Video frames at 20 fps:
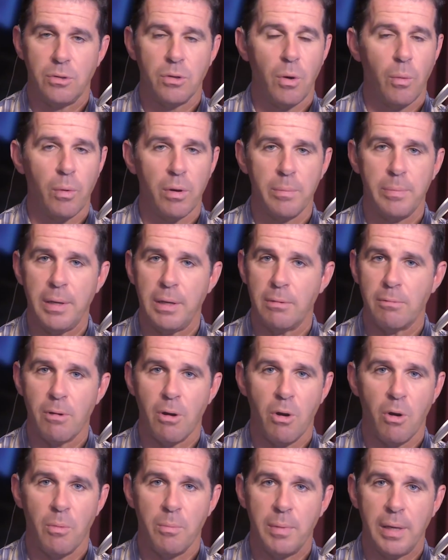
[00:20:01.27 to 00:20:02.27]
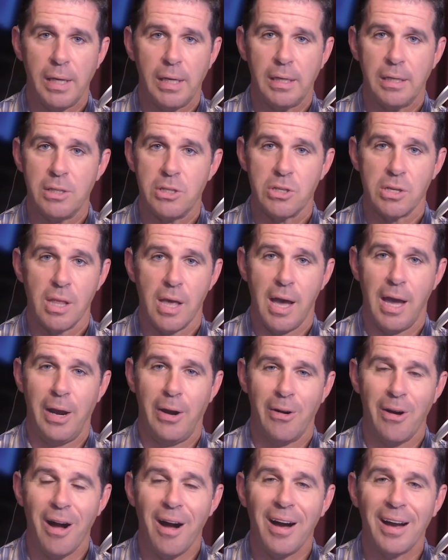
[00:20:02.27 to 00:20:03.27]
don't want to be in Rome in July
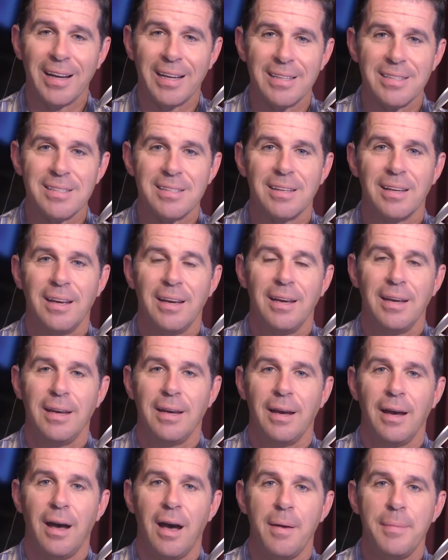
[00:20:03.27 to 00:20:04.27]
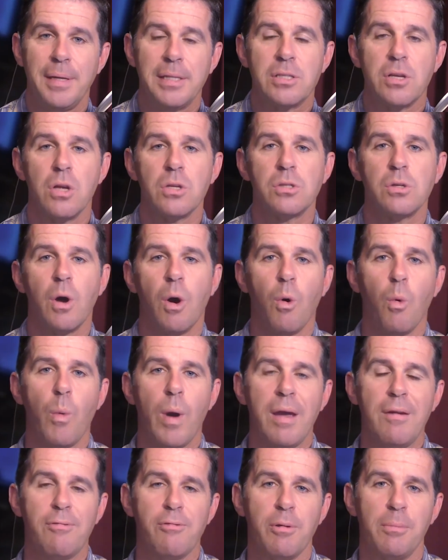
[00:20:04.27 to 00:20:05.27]
or August. It's also
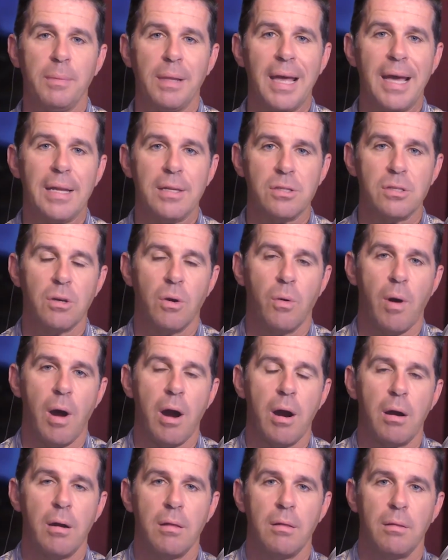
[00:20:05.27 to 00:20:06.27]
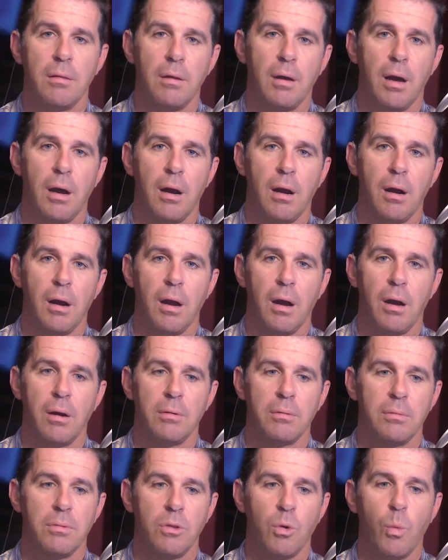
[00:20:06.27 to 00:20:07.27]
away from Lent, so
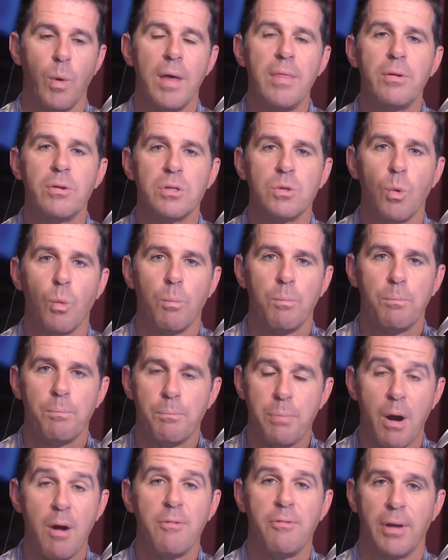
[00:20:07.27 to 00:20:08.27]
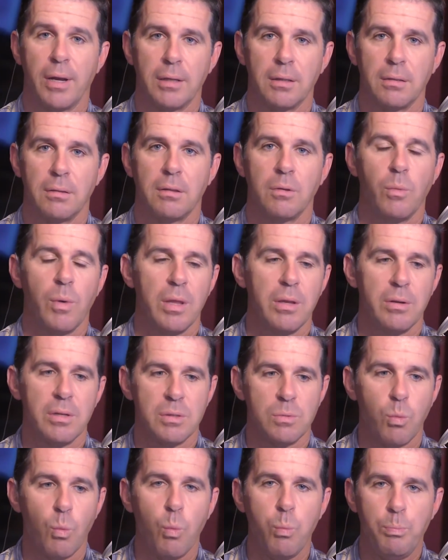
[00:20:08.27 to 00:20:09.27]
the weather is perfect. The weather
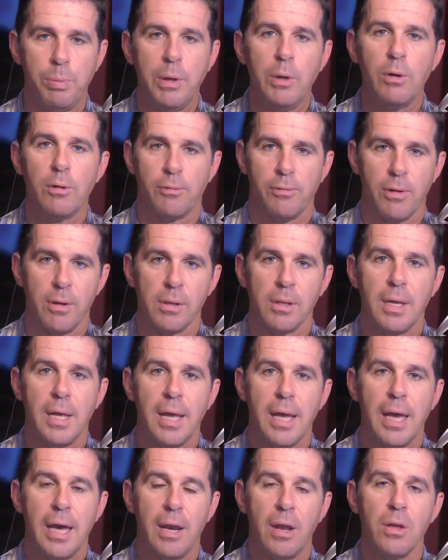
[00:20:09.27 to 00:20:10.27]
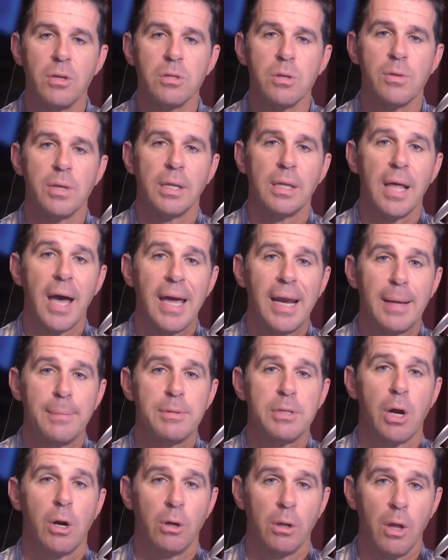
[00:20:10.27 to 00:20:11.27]
is beautiful, and also the
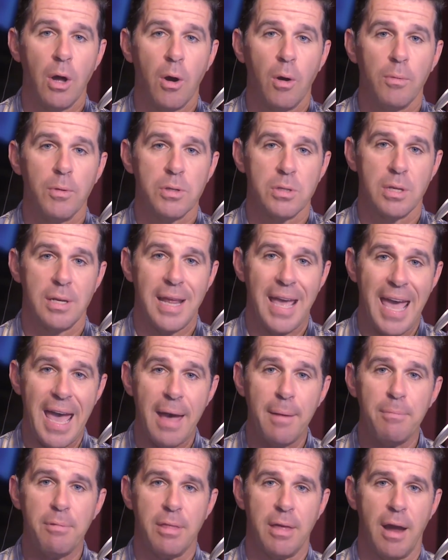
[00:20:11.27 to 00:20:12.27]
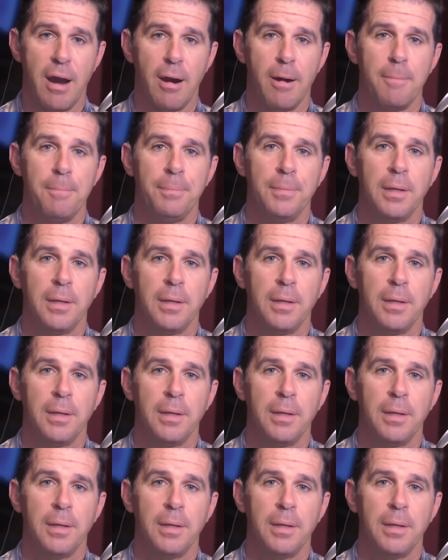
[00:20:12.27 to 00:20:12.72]
lineups are low. There's an ebb there